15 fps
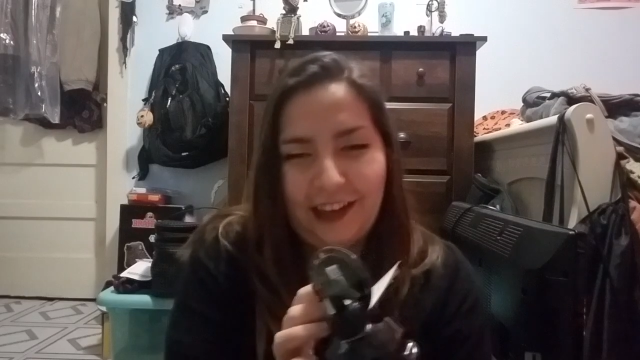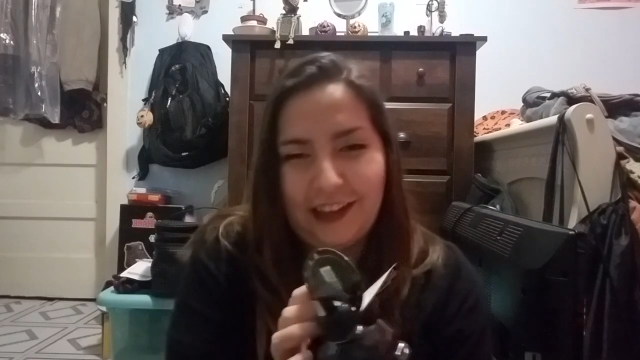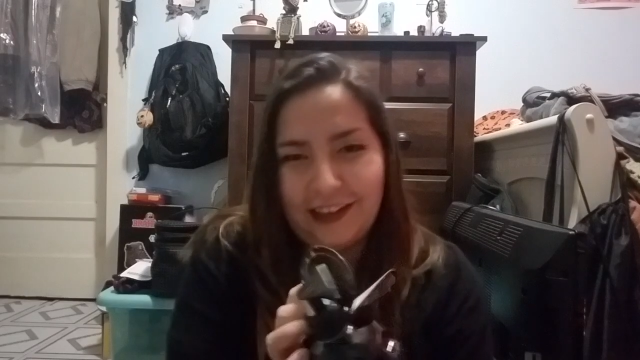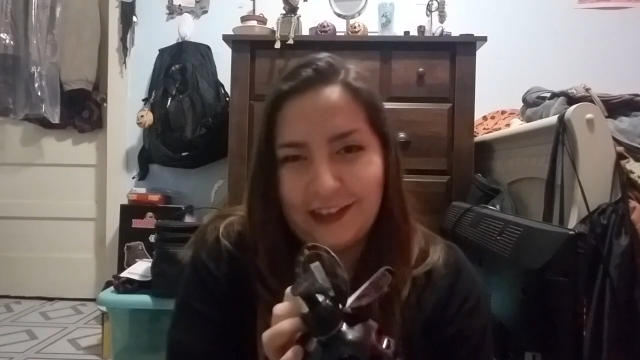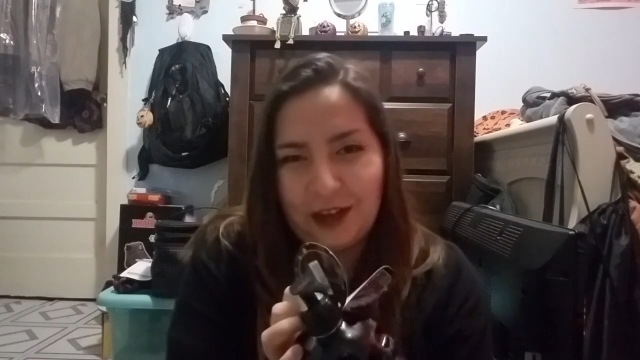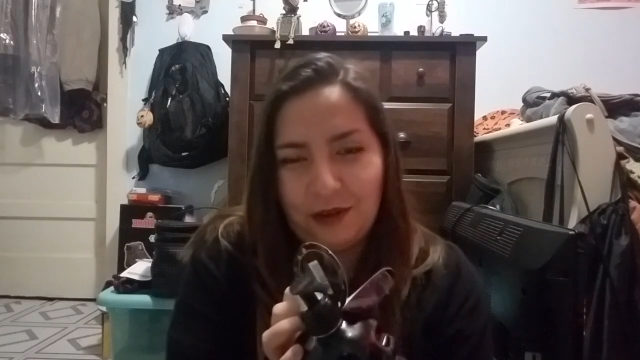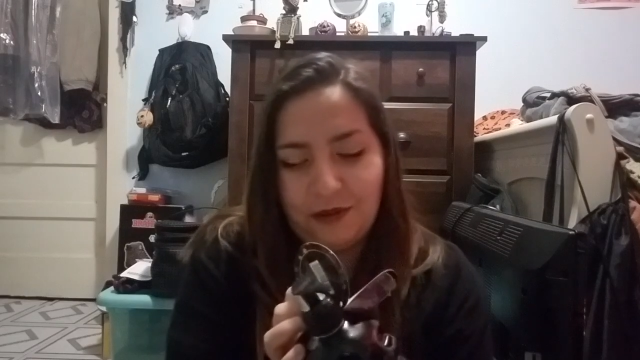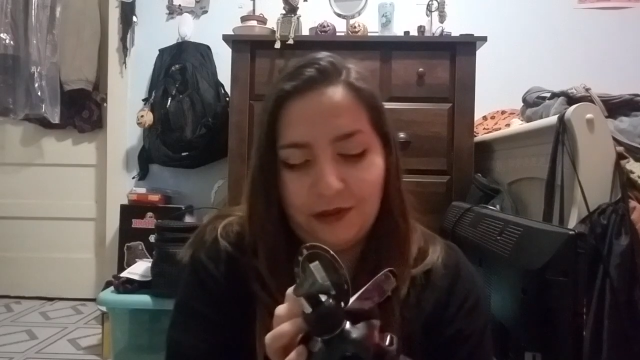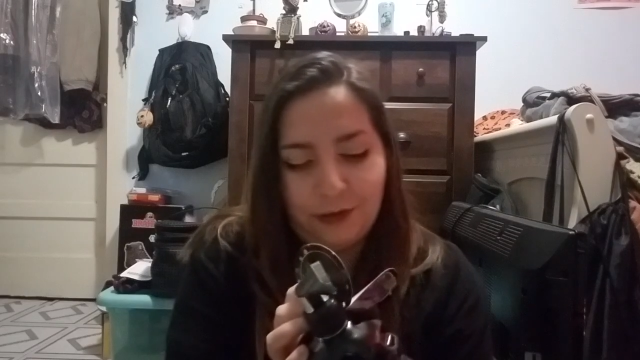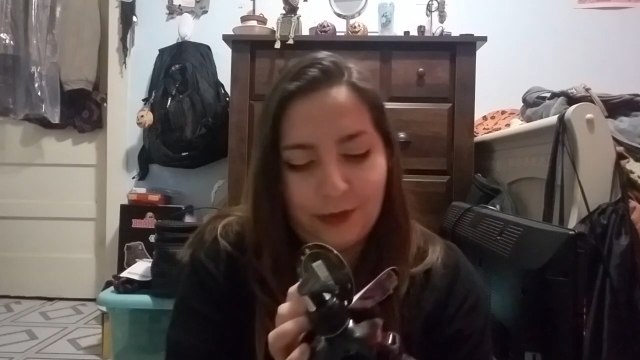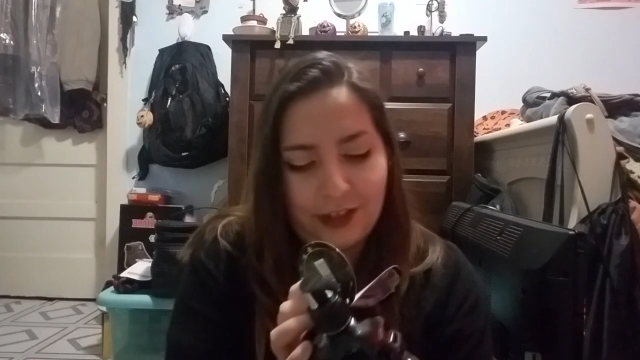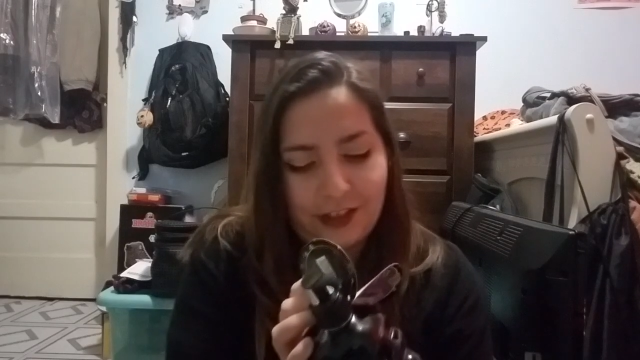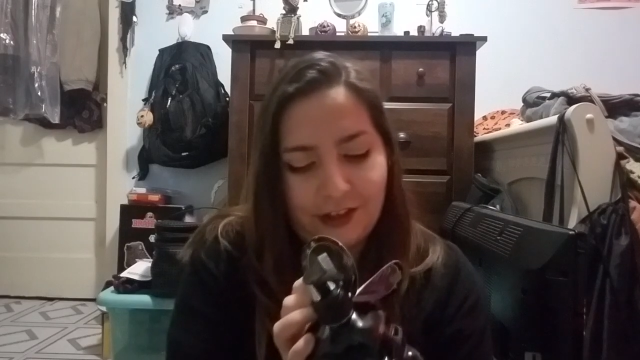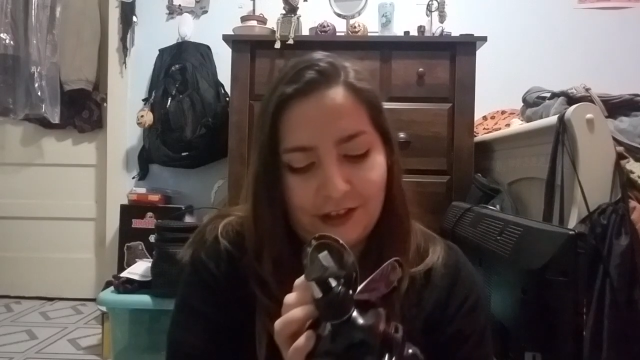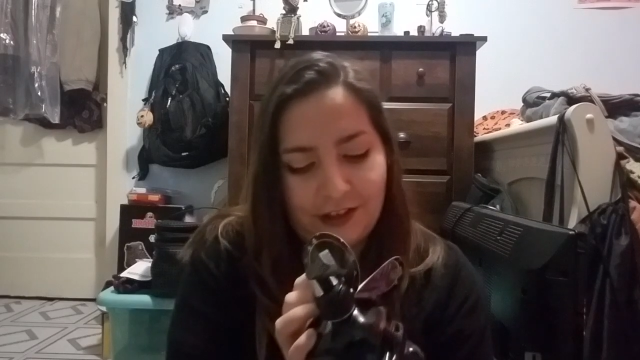that's helpful, but
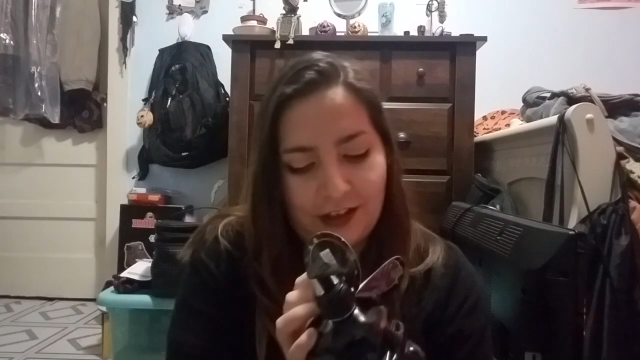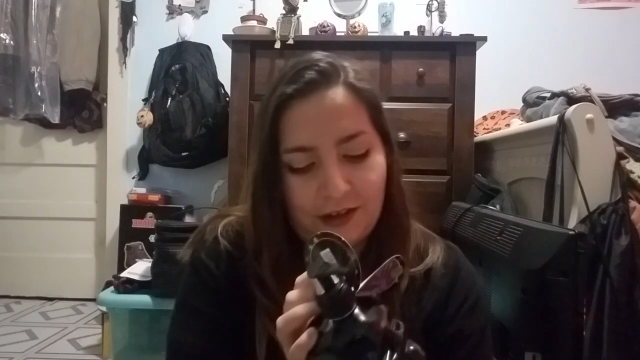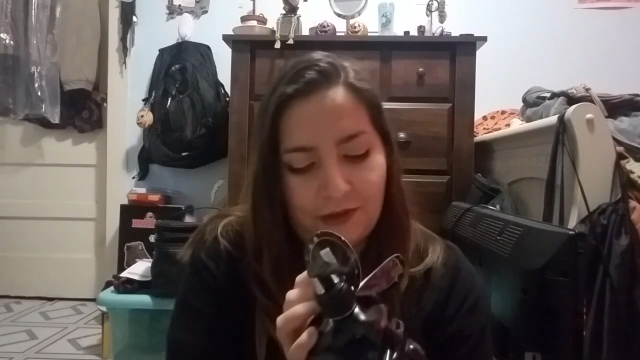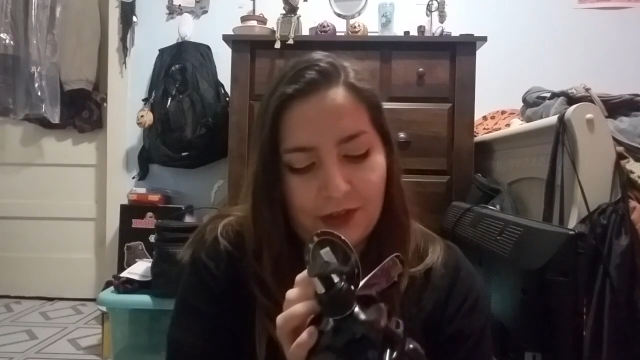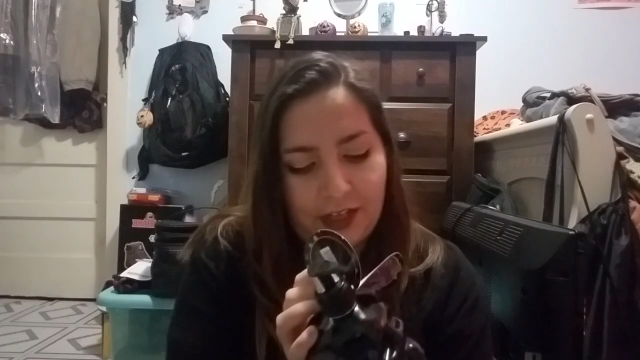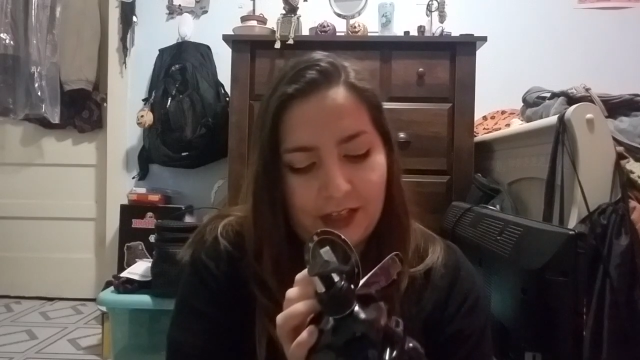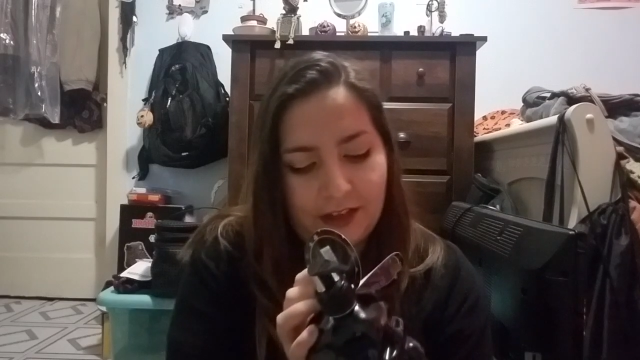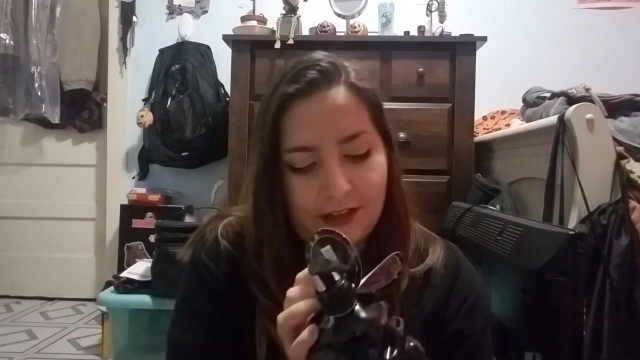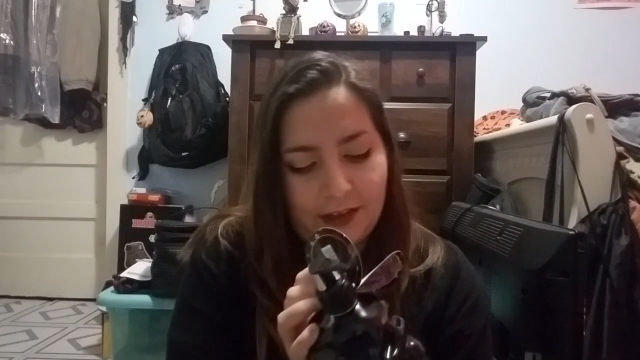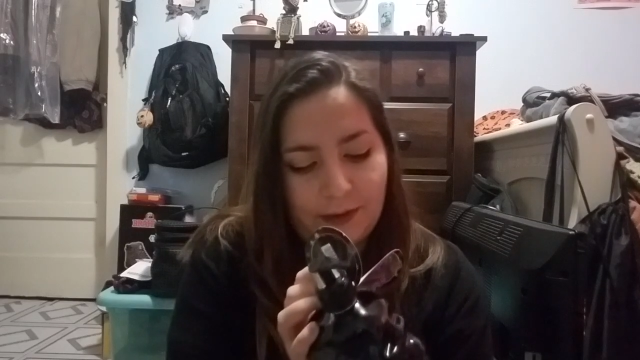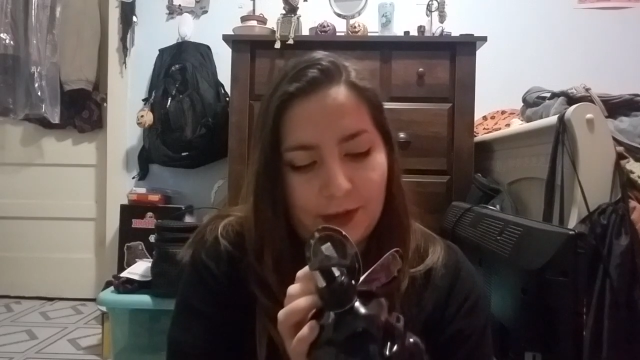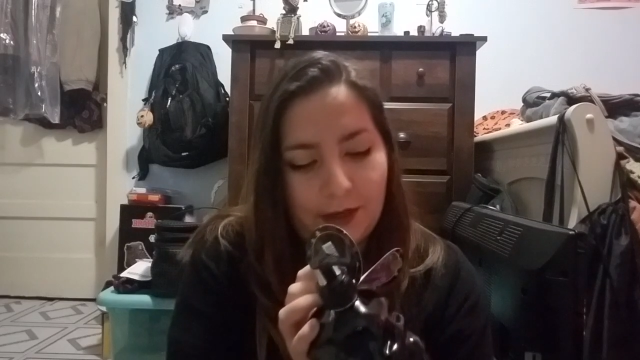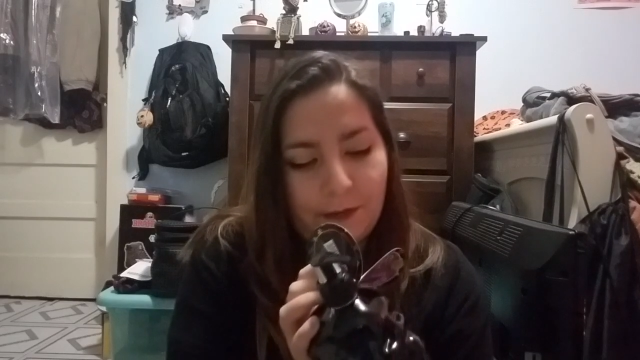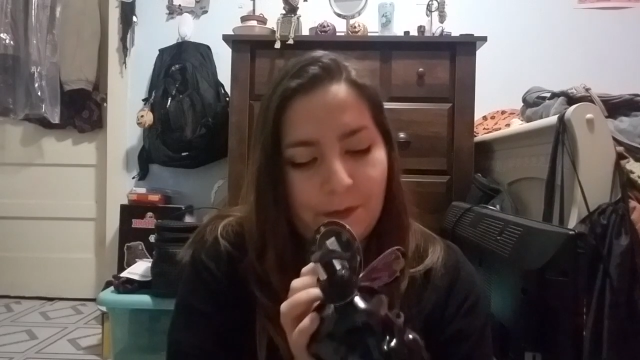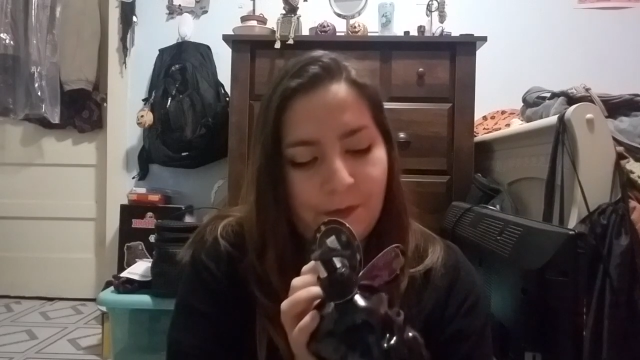it's just kind of funny at the same
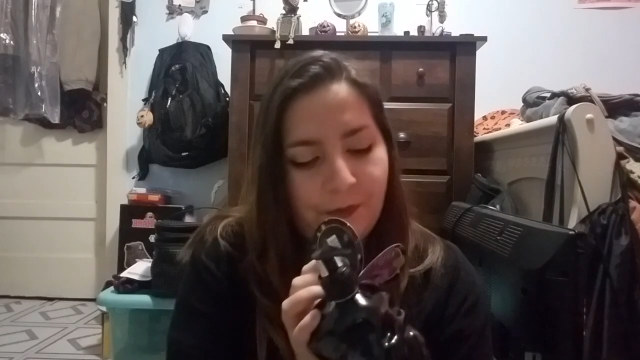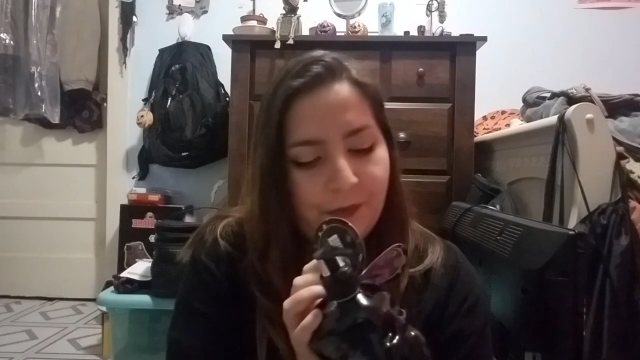time.